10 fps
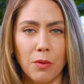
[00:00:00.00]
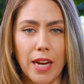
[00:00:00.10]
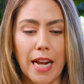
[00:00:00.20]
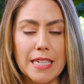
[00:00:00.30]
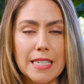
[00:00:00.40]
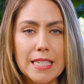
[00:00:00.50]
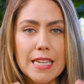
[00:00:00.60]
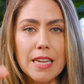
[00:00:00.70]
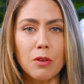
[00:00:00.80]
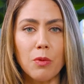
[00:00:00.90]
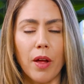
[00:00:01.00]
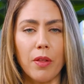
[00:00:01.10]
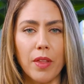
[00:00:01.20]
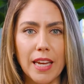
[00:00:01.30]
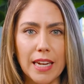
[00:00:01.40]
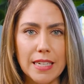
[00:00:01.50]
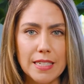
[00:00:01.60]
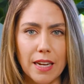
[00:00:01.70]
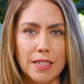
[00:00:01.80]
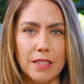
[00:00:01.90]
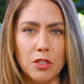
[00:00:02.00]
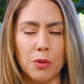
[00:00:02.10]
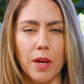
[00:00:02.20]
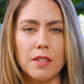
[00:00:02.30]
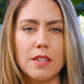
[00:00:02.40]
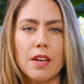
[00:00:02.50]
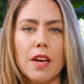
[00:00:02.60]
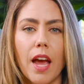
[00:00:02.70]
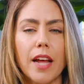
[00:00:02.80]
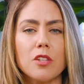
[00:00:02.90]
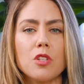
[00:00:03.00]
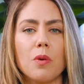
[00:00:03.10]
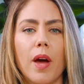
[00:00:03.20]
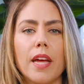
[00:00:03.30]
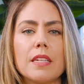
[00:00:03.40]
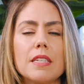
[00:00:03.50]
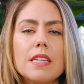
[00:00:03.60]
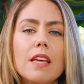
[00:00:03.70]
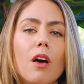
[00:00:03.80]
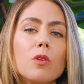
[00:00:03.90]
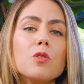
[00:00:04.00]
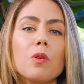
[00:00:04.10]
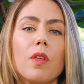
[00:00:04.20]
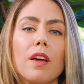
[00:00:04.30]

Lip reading: right? I can see it rather than getting sucked into it. And so I can see also